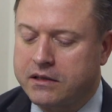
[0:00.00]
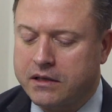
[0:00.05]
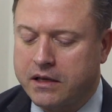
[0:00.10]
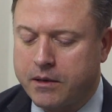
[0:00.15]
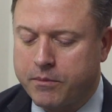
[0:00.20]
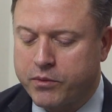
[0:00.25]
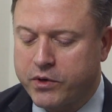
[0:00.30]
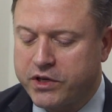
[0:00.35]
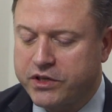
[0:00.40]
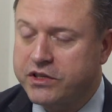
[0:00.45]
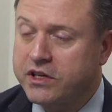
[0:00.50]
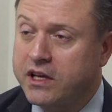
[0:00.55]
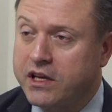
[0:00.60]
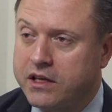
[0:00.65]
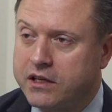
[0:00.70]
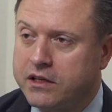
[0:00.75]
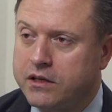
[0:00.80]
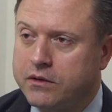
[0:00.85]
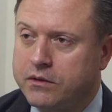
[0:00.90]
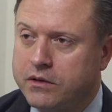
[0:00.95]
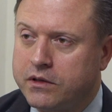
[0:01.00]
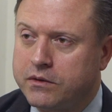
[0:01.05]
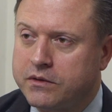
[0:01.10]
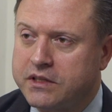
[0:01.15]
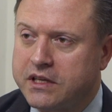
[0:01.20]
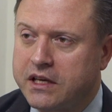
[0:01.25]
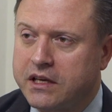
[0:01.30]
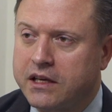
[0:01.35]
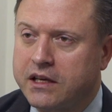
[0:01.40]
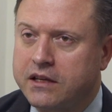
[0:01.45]
Appreciate you
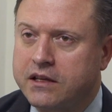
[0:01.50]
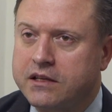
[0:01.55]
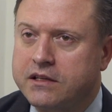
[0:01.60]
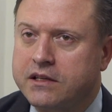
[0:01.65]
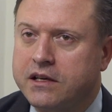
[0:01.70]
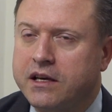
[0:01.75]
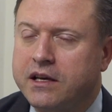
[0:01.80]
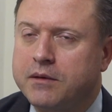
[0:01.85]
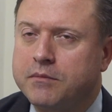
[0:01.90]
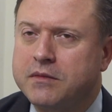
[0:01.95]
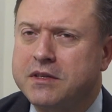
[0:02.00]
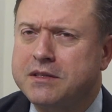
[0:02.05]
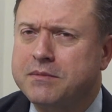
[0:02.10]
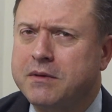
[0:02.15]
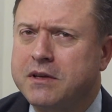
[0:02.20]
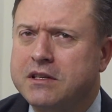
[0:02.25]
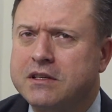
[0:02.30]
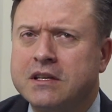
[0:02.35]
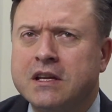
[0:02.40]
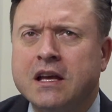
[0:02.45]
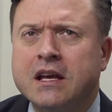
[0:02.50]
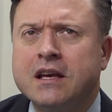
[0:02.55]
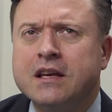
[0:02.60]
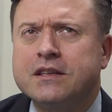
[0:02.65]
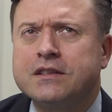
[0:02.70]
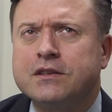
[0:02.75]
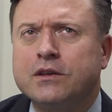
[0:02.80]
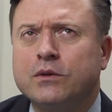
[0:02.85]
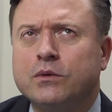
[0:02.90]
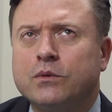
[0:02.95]
taking the time, especially.
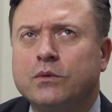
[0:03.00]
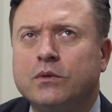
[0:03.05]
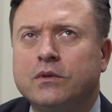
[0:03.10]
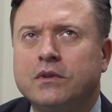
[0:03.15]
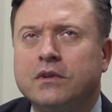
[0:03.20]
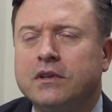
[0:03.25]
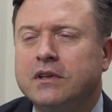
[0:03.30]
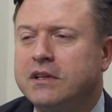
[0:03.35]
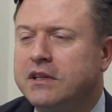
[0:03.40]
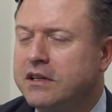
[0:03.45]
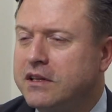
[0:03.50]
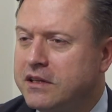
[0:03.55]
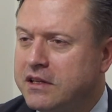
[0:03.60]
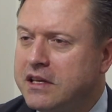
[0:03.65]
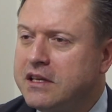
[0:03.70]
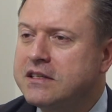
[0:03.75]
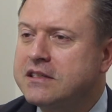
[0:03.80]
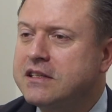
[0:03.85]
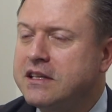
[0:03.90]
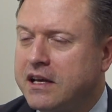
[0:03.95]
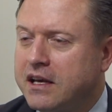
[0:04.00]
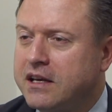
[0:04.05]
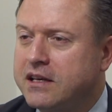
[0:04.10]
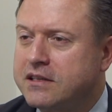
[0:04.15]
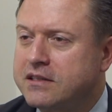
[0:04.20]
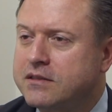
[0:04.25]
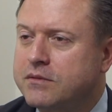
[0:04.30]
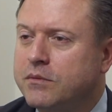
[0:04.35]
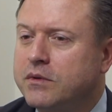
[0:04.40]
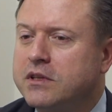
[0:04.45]
So these
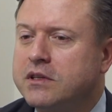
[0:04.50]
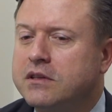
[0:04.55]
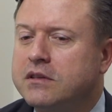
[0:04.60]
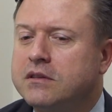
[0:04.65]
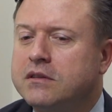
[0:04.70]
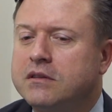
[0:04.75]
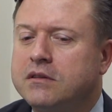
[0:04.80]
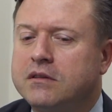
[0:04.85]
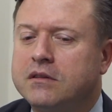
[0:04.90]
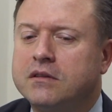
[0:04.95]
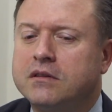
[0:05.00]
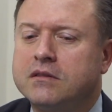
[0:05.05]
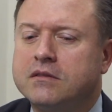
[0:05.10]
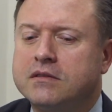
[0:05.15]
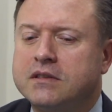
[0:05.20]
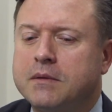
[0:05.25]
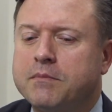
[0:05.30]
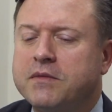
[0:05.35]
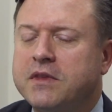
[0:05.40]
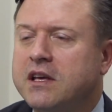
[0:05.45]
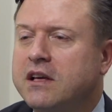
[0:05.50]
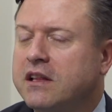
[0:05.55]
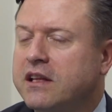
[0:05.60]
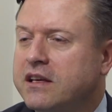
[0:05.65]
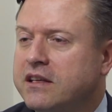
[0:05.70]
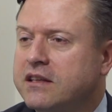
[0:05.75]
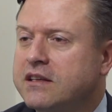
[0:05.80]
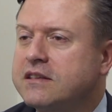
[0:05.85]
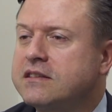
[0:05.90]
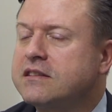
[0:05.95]
days, when something
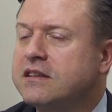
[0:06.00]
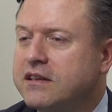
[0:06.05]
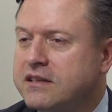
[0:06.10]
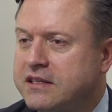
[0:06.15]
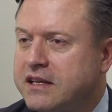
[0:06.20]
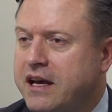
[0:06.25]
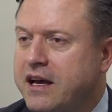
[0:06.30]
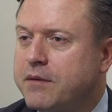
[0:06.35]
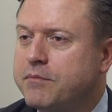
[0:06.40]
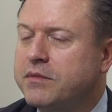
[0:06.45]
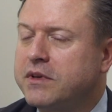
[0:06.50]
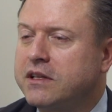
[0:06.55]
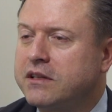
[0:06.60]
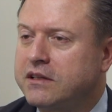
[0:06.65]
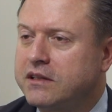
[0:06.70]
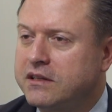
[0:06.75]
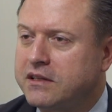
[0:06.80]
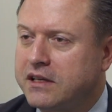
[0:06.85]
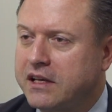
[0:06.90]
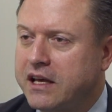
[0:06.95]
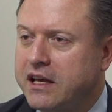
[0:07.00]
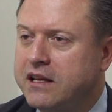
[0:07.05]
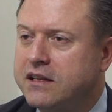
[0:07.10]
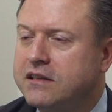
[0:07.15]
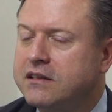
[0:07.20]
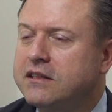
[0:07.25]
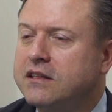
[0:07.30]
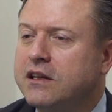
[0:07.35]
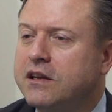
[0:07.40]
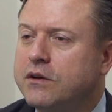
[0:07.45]
like this does happen,
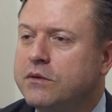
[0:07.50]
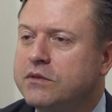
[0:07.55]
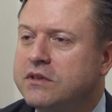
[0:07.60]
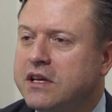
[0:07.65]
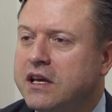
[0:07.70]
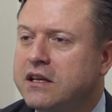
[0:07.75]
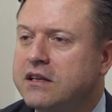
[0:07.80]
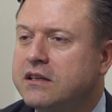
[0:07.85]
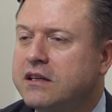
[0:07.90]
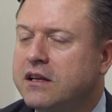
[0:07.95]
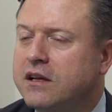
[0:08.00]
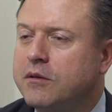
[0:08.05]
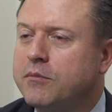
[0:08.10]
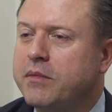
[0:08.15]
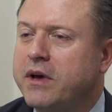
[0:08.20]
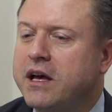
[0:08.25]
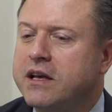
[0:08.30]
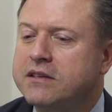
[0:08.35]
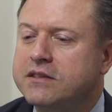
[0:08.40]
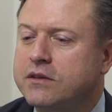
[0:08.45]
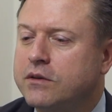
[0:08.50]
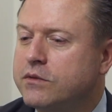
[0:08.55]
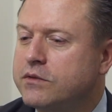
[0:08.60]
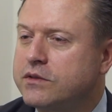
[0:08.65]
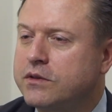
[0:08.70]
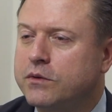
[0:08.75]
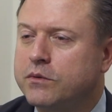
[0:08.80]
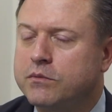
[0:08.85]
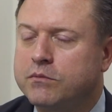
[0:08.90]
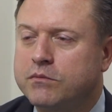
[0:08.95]
again, you know, Dayton, El Paso,
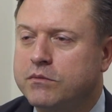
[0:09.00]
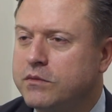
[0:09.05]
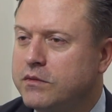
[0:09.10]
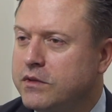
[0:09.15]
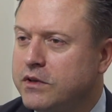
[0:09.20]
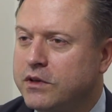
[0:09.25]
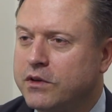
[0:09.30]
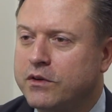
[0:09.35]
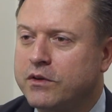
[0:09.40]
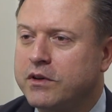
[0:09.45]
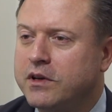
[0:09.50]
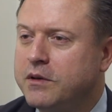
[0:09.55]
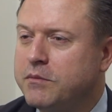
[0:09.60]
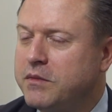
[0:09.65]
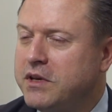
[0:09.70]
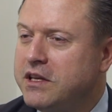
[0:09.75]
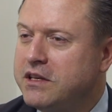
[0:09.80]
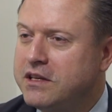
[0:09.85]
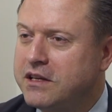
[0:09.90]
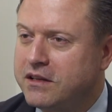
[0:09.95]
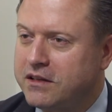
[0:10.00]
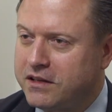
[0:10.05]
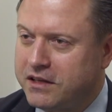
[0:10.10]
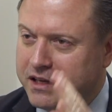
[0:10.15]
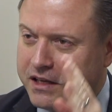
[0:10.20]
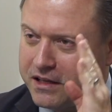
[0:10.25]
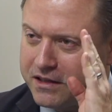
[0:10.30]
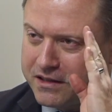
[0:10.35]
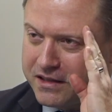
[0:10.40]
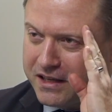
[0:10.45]
so you're
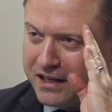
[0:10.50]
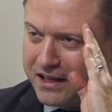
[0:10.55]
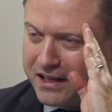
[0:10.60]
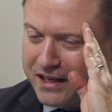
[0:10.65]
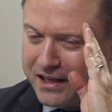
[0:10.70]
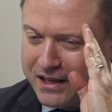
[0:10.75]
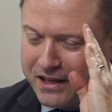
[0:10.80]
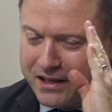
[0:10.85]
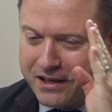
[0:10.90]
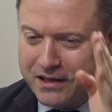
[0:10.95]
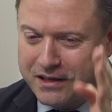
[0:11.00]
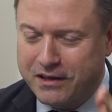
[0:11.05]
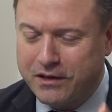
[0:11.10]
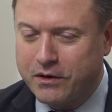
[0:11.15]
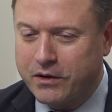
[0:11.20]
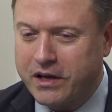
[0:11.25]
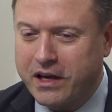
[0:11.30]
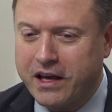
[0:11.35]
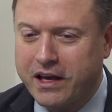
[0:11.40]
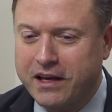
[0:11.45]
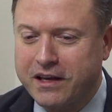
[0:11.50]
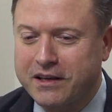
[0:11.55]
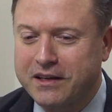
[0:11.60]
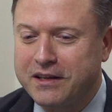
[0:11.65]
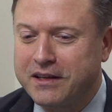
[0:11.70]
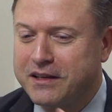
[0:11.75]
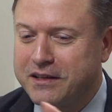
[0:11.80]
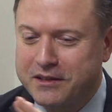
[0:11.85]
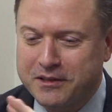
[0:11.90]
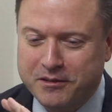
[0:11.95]
immediately thinking, okay,
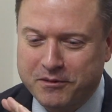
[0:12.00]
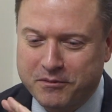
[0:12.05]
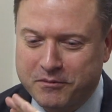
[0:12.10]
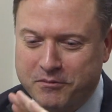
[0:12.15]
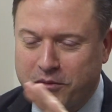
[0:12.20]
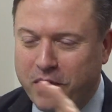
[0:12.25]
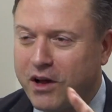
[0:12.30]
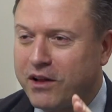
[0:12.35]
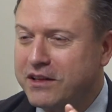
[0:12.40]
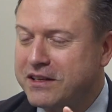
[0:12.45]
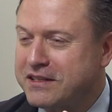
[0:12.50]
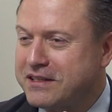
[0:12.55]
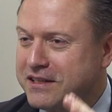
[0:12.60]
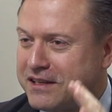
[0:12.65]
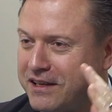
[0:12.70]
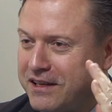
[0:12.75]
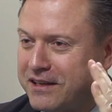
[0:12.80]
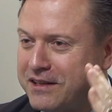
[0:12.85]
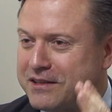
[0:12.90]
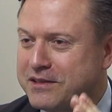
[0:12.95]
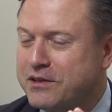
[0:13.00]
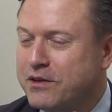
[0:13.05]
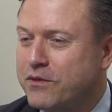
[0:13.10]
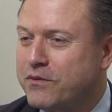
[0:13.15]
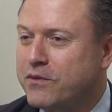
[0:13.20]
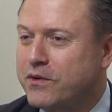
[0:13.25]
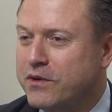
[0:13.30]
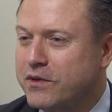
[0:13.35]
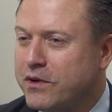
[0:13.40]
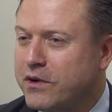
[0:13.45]
policy and so
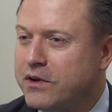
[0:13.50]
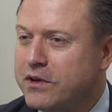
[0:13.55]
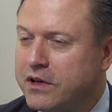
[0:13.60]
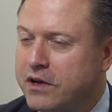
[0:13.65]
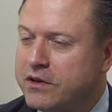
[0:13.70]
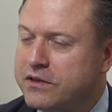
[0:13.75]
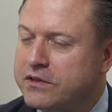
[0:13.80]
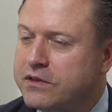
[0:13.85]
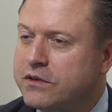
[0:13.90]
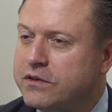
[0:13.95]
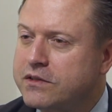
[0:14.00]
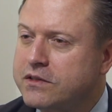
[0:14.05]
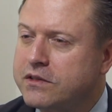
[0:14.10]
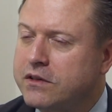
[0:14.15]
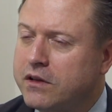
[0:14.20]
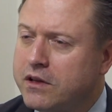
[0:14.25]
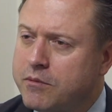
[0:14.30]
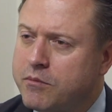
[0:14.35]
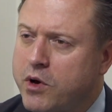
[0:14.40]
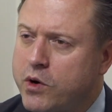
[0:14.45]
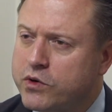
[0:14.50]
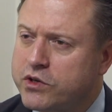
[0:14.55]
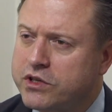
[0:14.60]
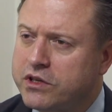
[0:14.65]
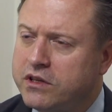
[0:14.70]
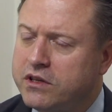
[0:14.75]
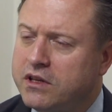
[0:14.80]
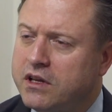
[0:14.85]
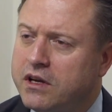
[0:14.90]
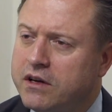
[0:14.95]
forth, or is there still
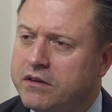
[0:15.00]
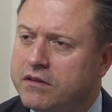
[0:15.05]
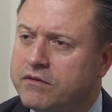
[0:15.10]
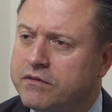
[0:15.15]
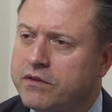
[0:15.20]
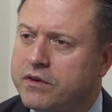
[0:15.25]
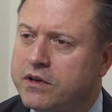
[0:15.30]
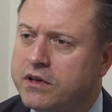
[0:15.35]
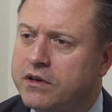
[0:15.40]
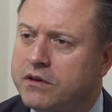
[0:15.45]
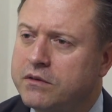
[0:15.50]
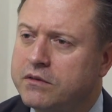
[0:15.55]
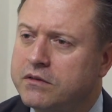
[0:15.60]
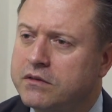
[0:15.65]
emotion there for you?